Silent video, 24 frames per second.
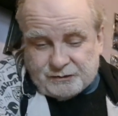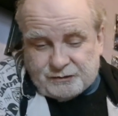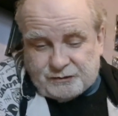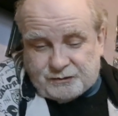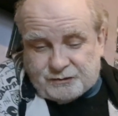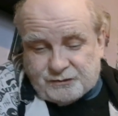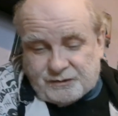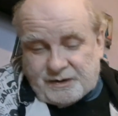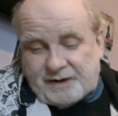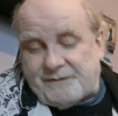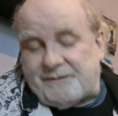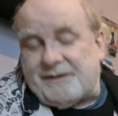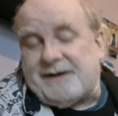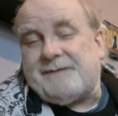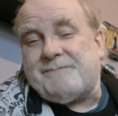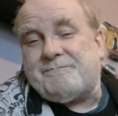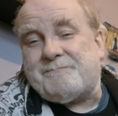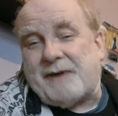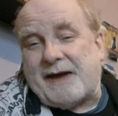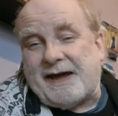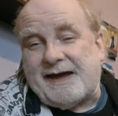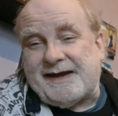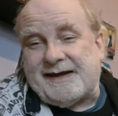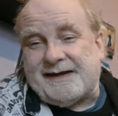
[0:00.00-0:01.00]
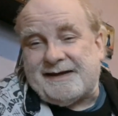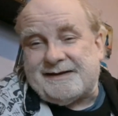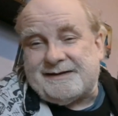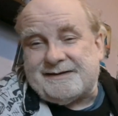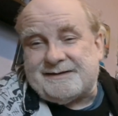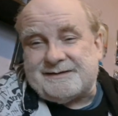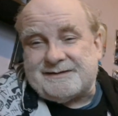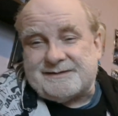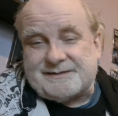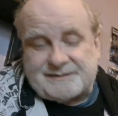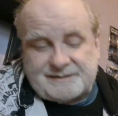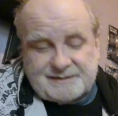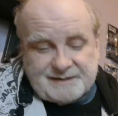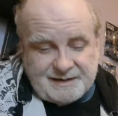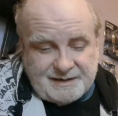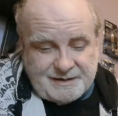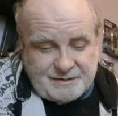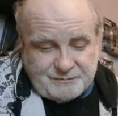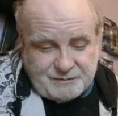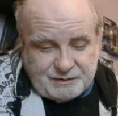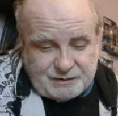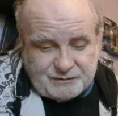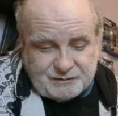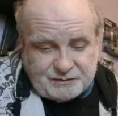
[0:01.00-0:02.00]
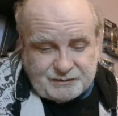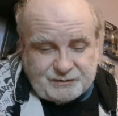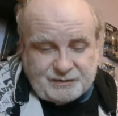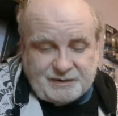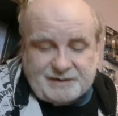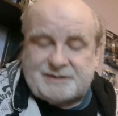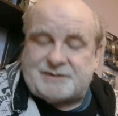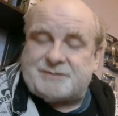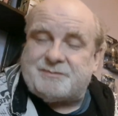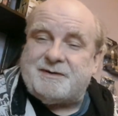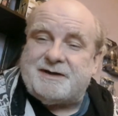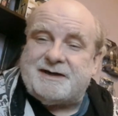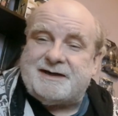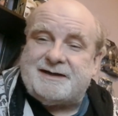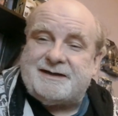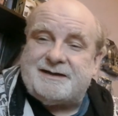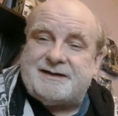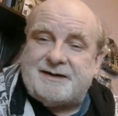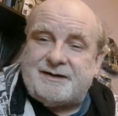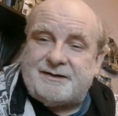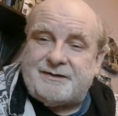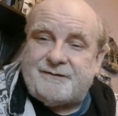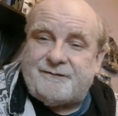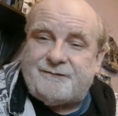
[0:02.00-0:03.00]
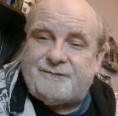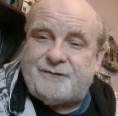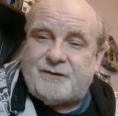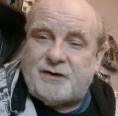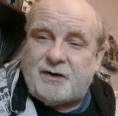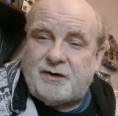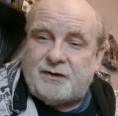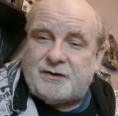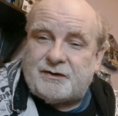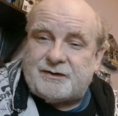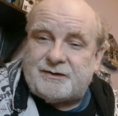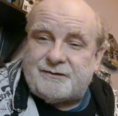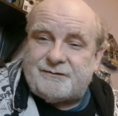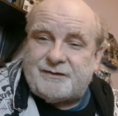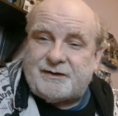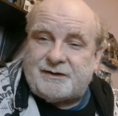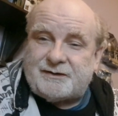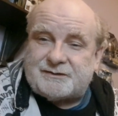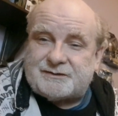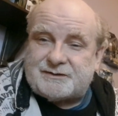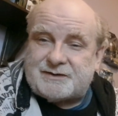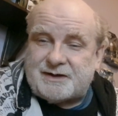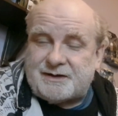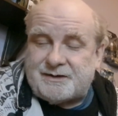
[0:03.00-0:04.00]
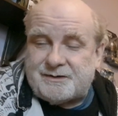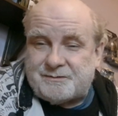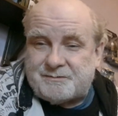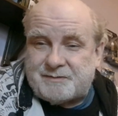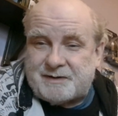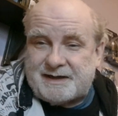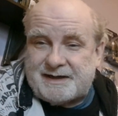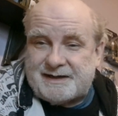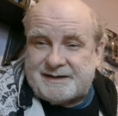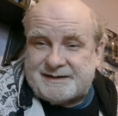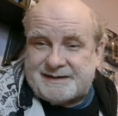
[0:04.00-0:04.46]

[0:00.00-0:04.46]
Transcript: Growing Pains, which was transmitted on the 4th of October